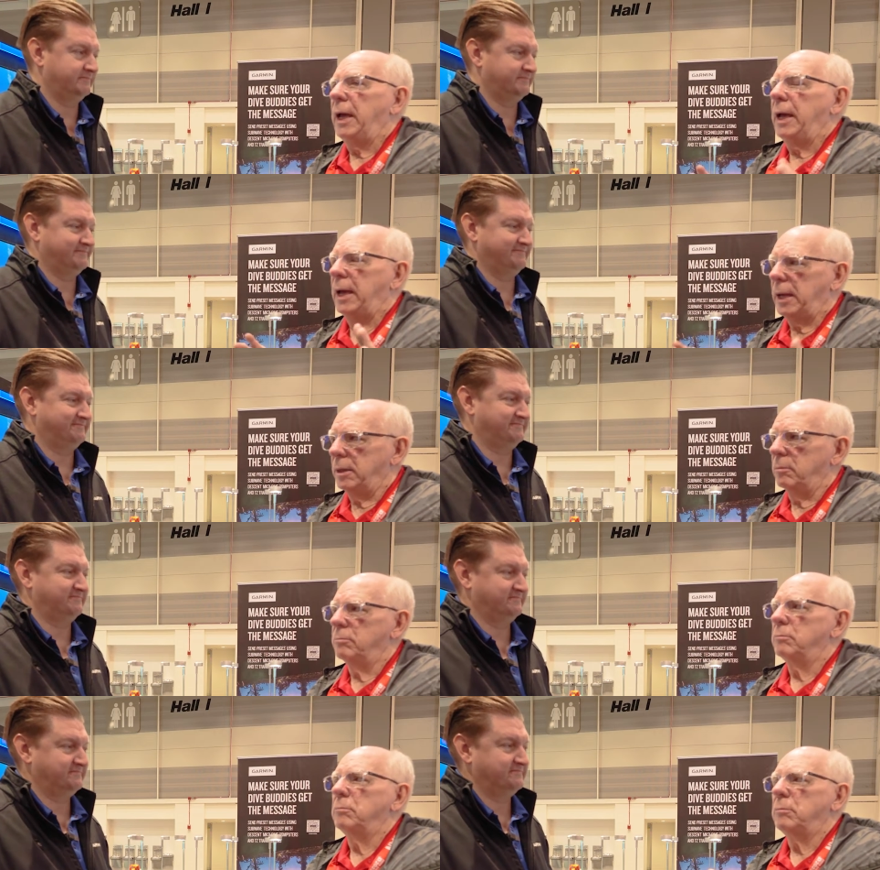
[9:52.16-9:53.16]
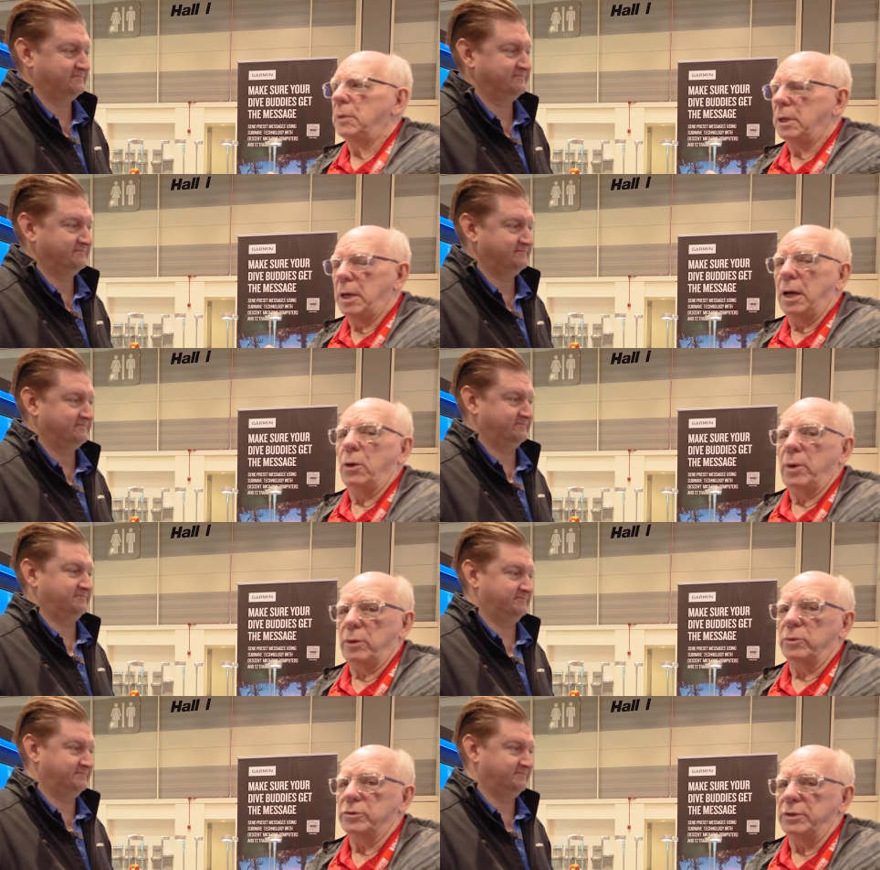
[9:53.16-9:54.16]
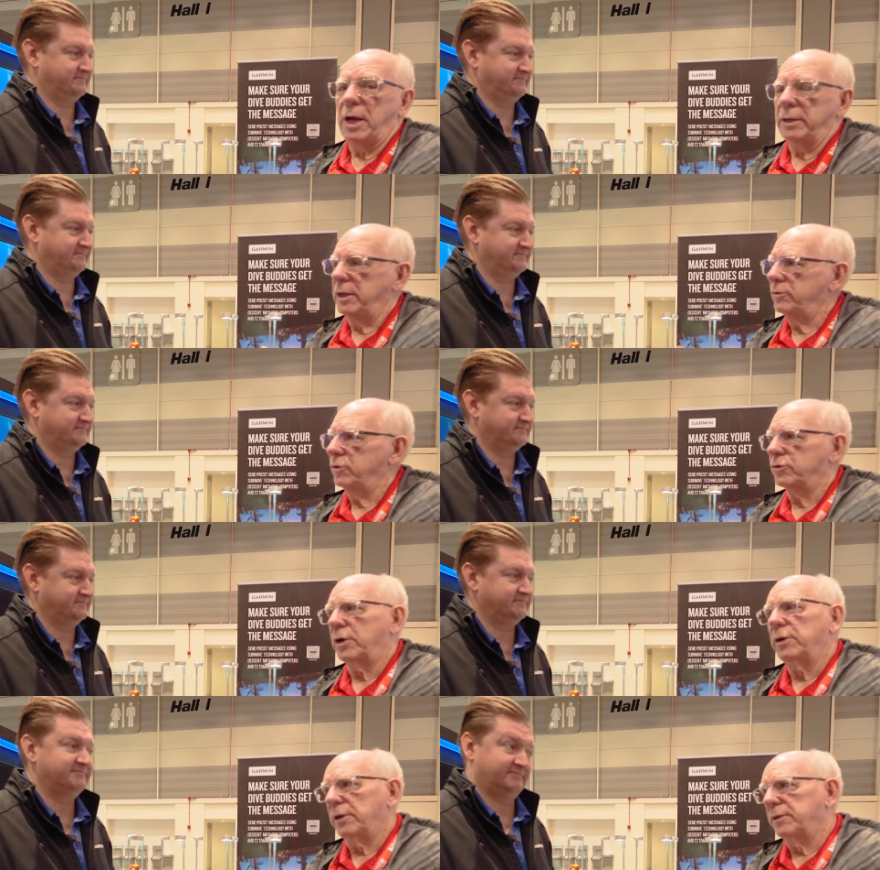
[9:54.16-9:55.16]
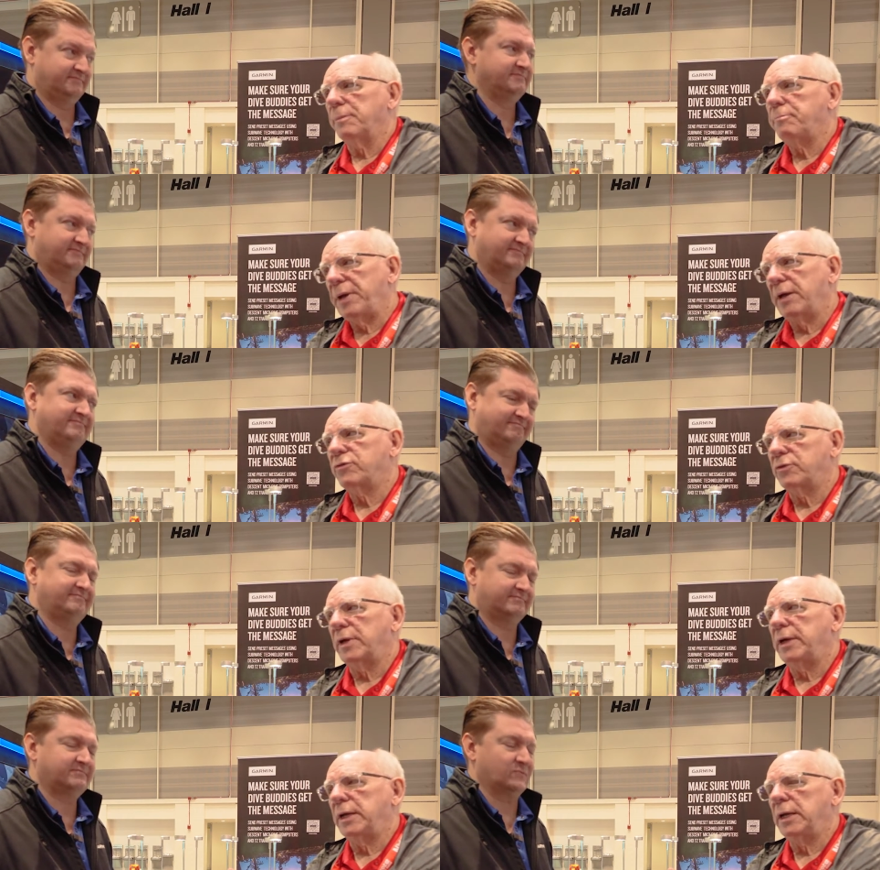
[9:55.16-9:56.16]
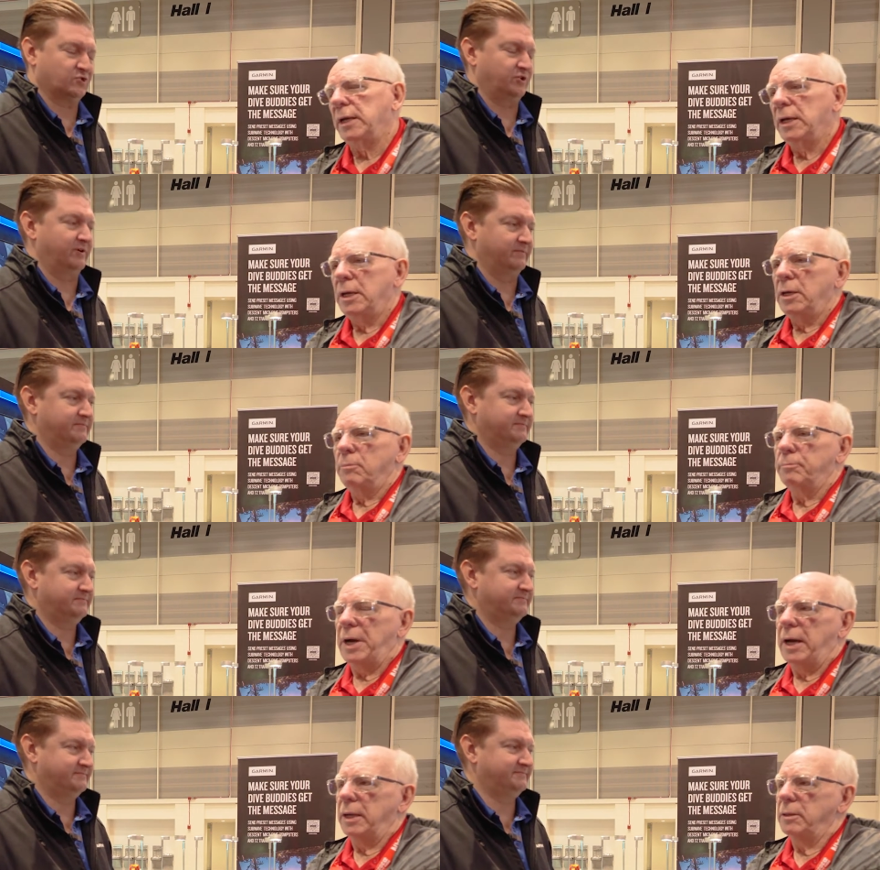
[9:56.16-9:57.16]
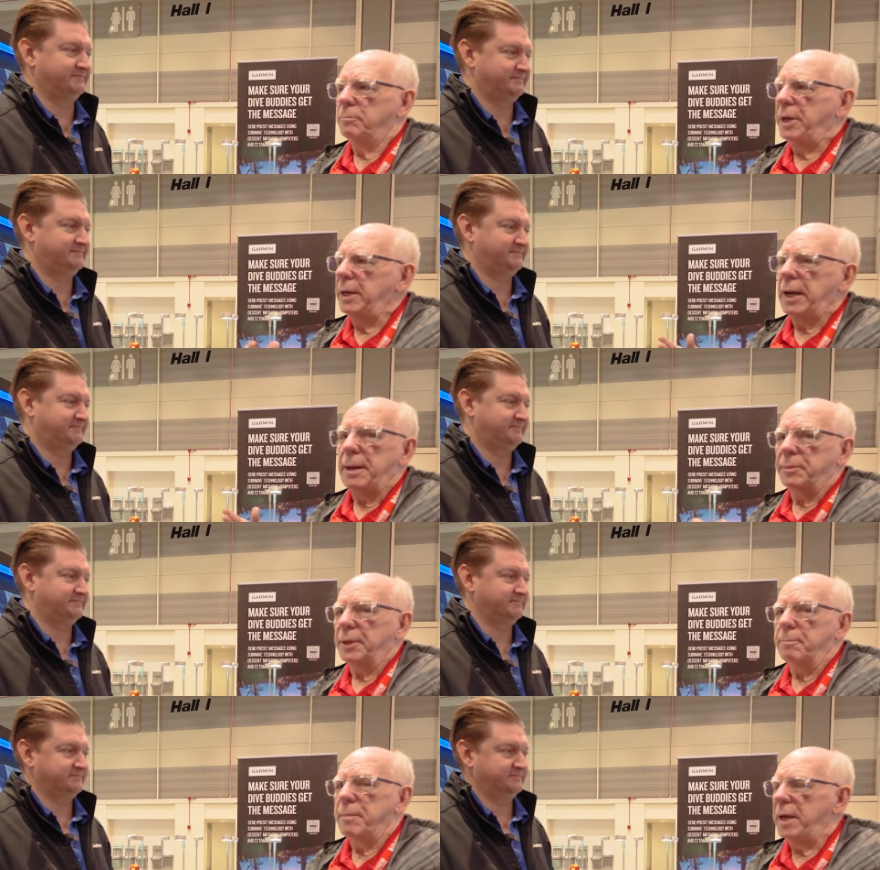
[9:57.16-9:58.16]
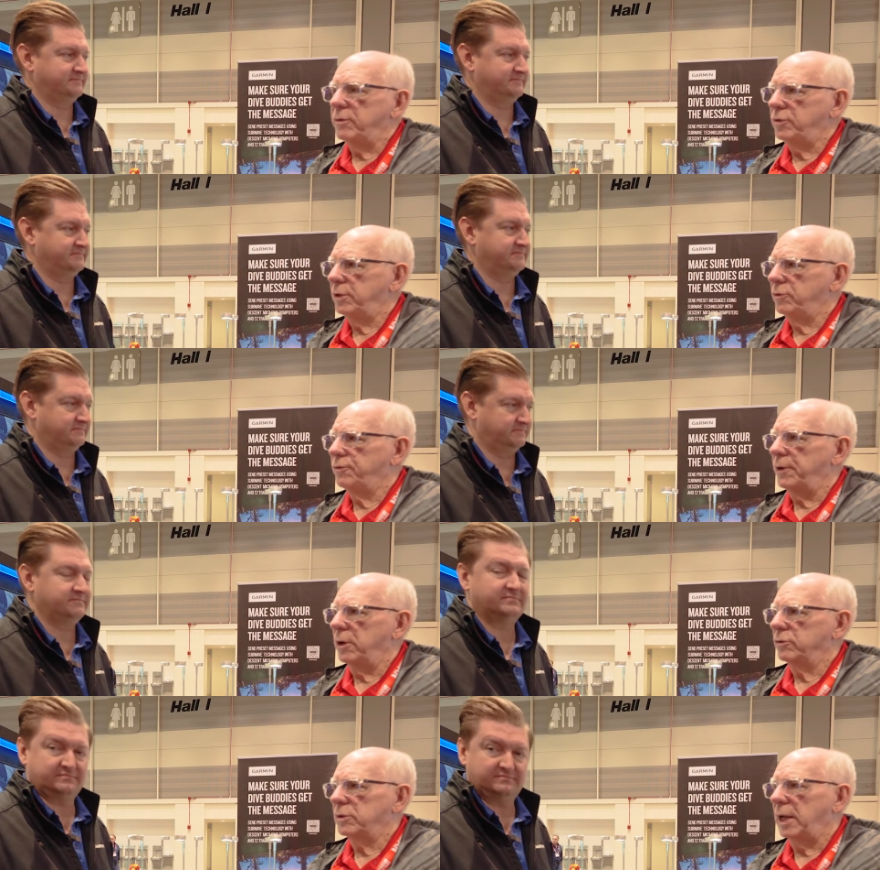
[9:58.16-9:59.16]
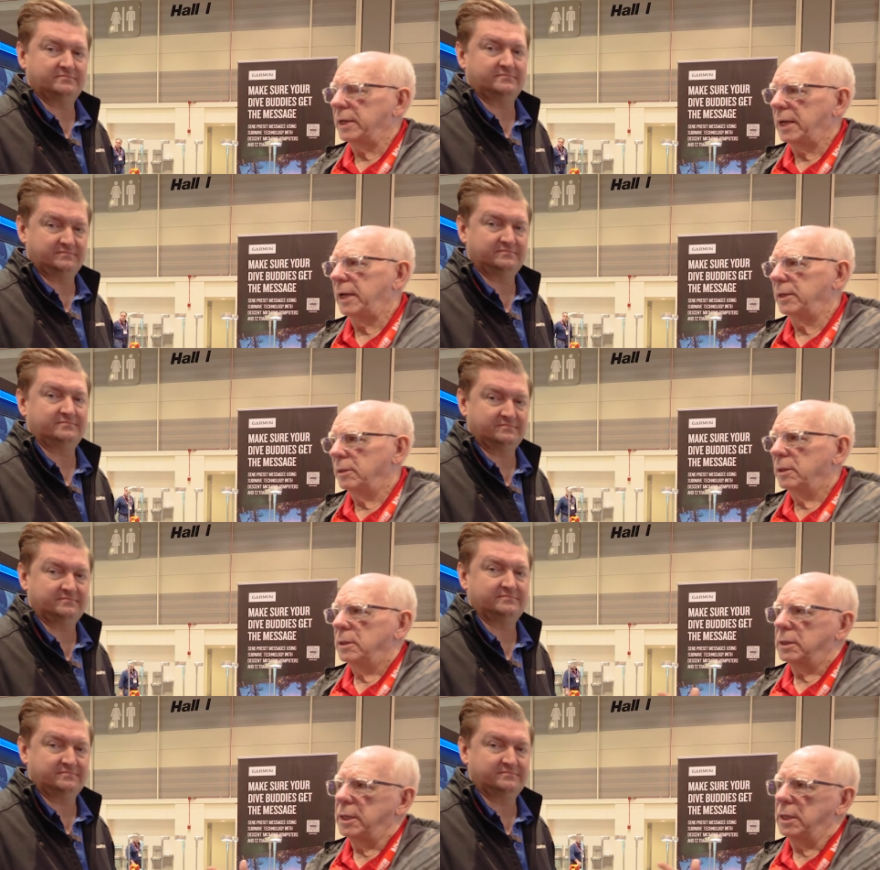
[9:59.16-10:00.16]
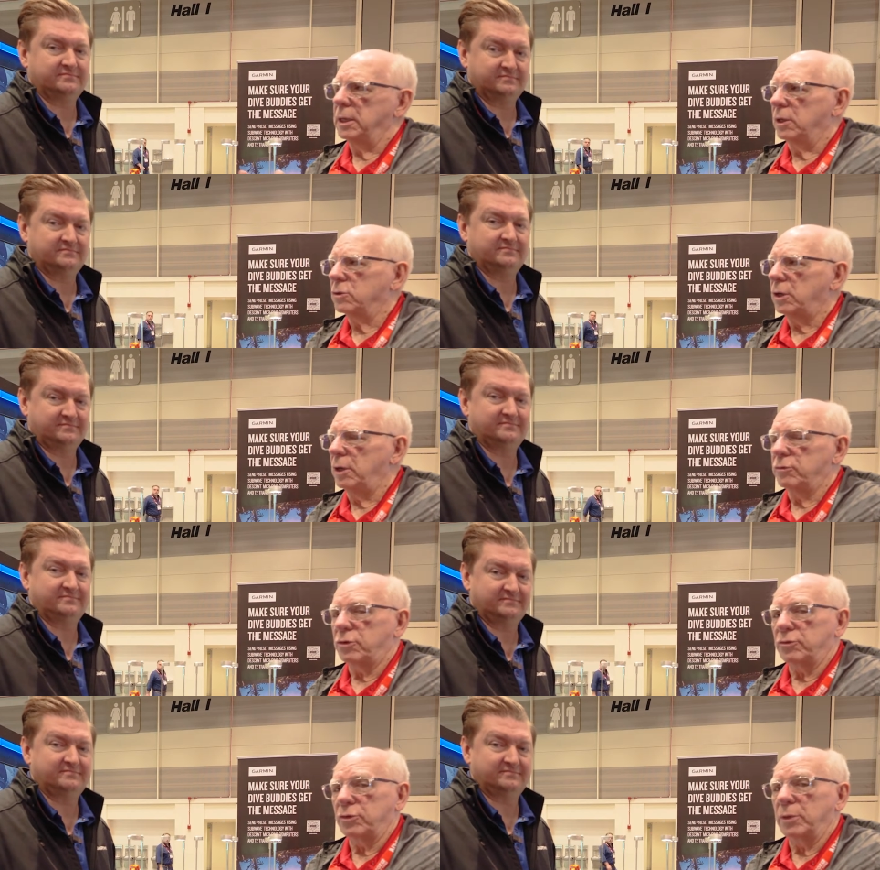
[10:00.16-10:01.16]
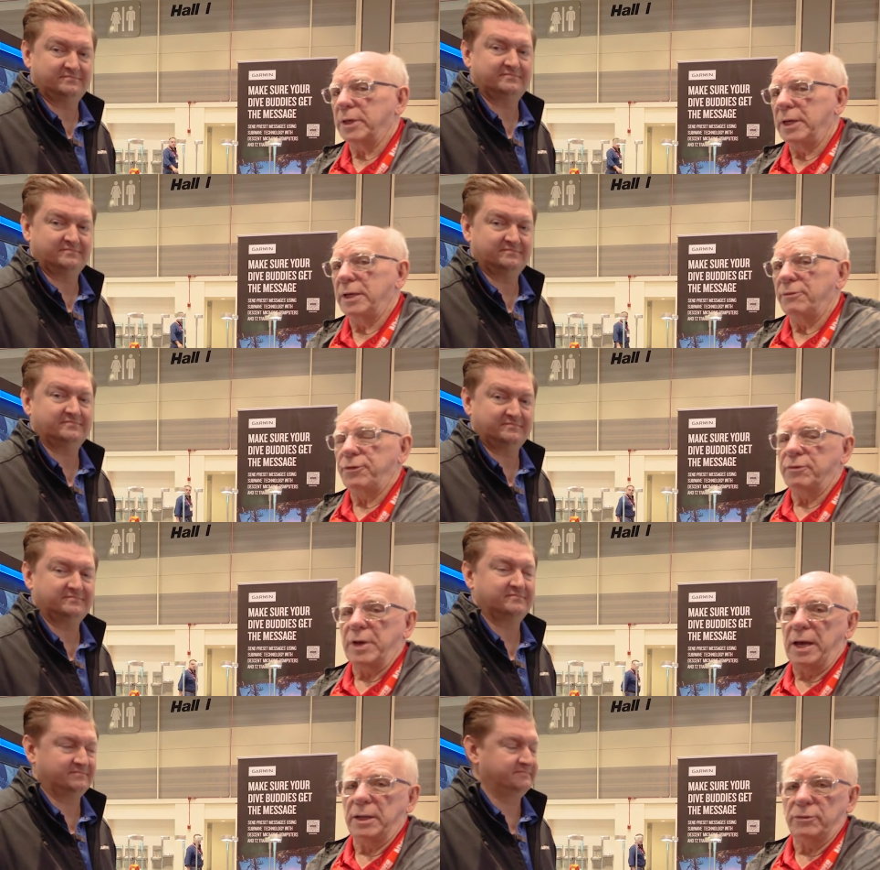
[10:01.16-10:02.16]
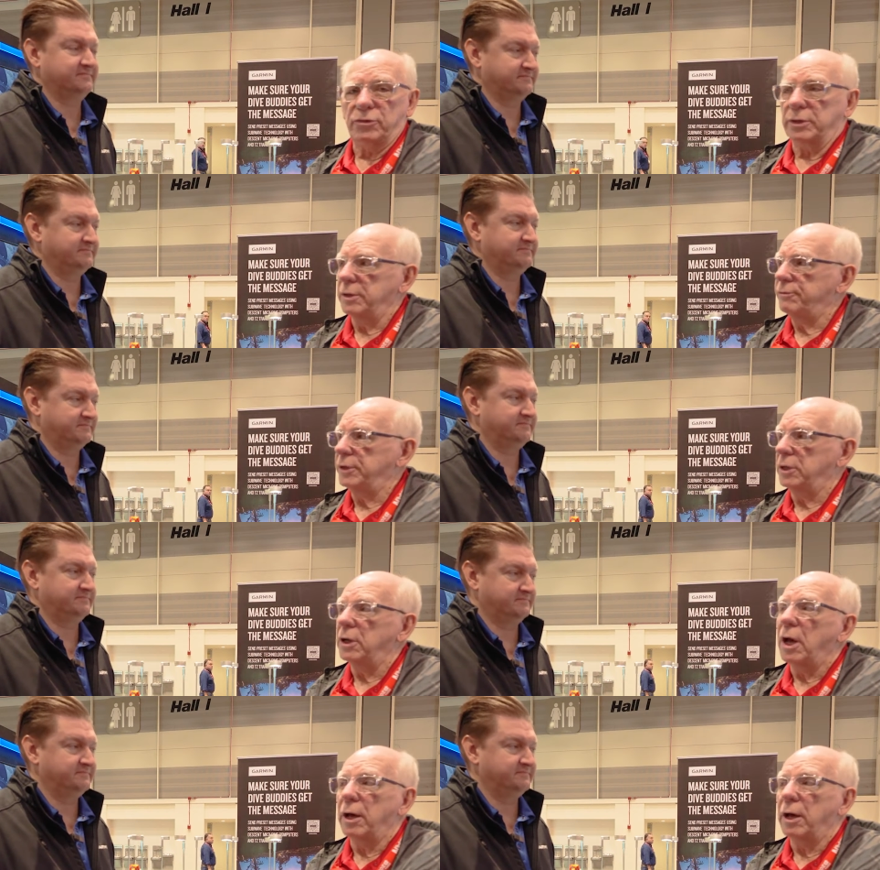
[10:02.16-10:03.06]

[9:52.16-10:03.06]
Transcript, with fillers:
Speaker 1: and you know, it was not necessarily the best thing. Sure. But being able to message folks like, hey, get a little closer. So again, if you've got a significant